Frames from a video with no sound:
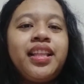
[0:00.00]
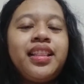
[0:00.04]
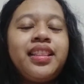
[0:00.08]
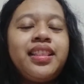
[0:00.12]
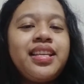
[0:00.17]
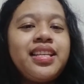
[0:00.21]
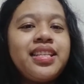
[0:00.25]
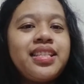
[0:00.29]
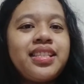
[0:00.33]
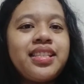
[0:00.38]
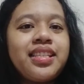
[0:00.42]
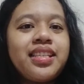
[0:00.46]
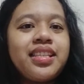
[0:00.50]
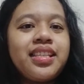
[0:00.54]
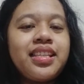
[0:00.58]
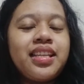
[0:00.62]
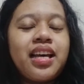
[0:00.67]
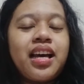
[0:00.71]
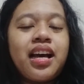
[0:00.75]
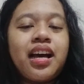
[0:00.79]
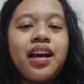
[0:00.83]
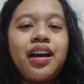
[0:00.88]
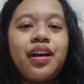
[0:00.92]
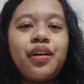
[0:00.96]
we
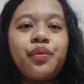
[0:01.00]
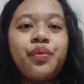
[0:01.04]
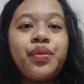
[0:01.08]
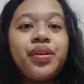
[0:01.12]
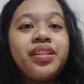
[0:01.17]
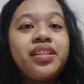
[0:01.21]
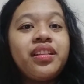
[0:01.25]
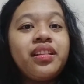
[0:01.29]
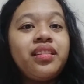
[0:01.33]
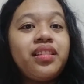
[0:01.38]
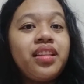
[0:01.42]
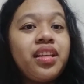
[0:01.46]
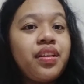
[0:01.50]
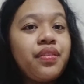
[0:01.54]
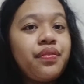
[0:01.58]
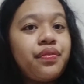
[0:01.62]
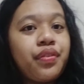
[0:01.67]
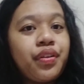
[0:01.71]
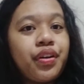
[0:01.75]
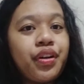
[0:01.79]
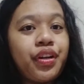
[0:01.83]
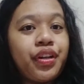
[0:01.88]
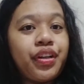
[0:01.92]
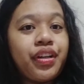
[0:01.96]

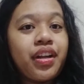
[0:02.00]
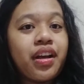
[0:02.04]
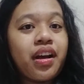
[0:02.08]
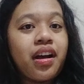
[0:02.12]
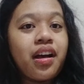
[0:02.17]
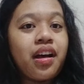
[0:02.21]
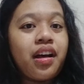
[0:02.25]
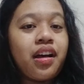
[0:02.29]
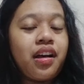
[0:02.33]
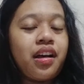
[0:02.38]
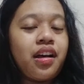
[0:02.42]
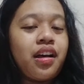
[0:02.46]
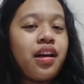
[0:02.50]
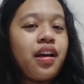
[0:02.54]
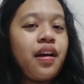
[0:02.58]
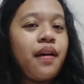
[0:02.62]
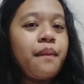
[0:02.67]
deliver the